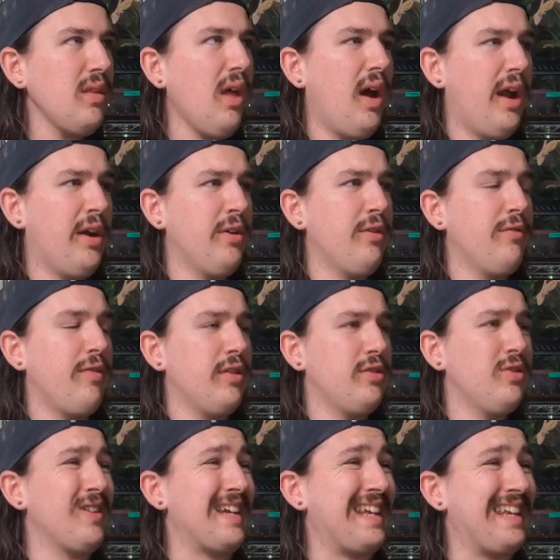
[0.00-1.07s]
I don't know if I'll
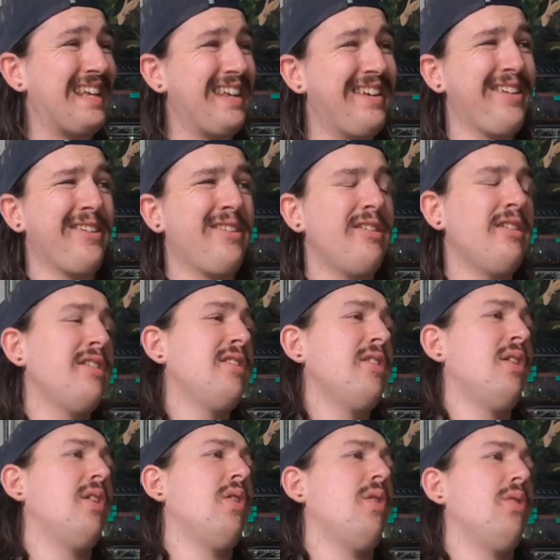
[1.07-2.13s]
do it here
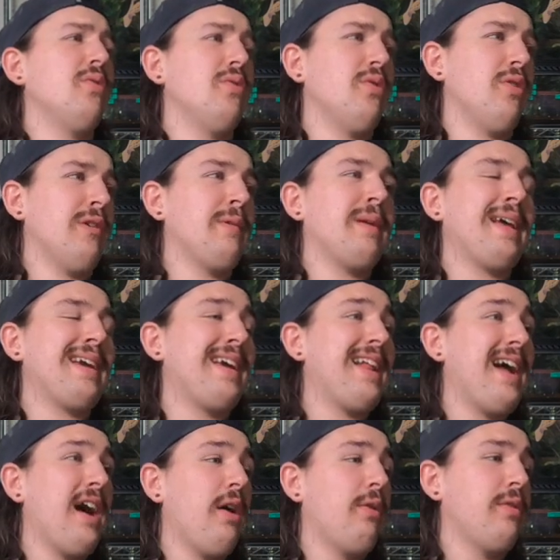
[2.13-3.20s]
or when I get
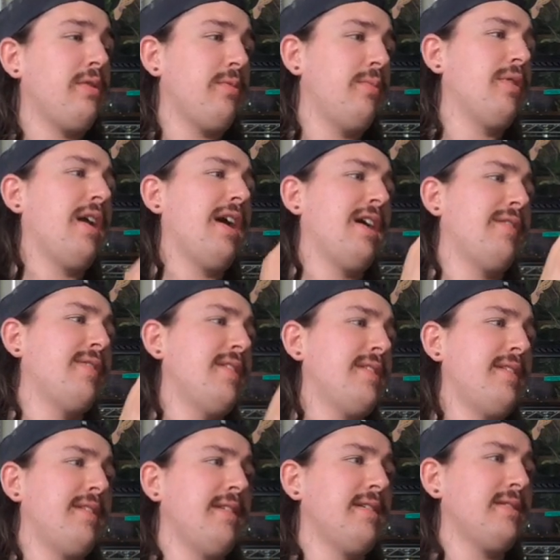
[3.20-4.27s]
a house, but I have
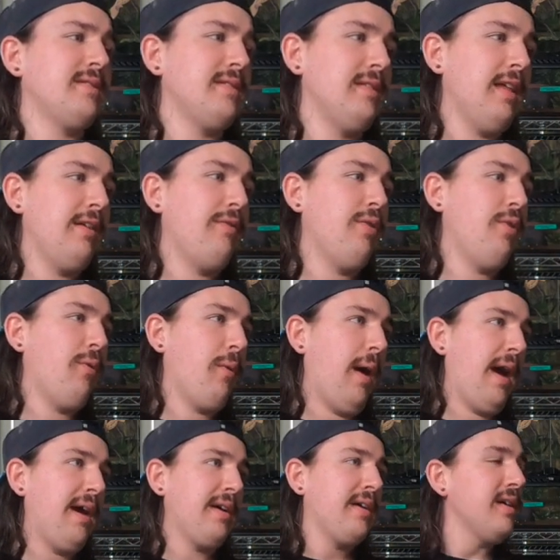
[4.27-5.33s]
this 6-level
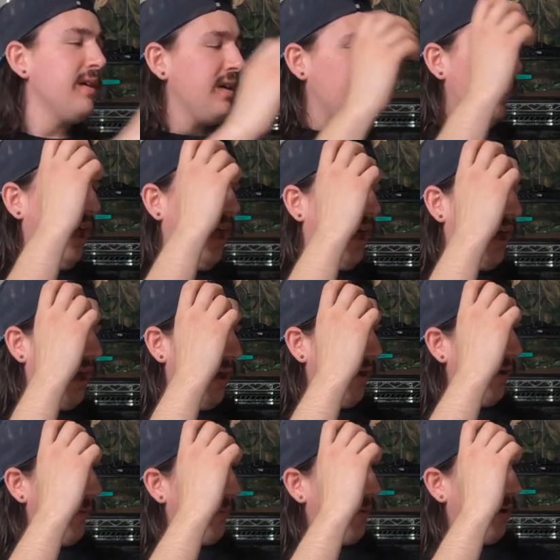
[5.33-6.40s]
rack.
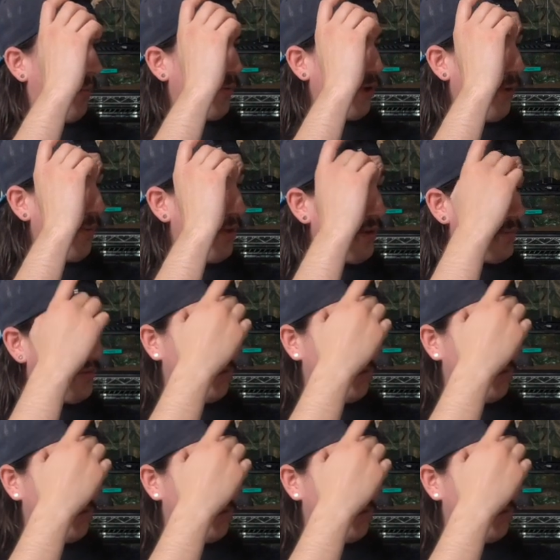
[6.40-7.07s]
I'll probably end up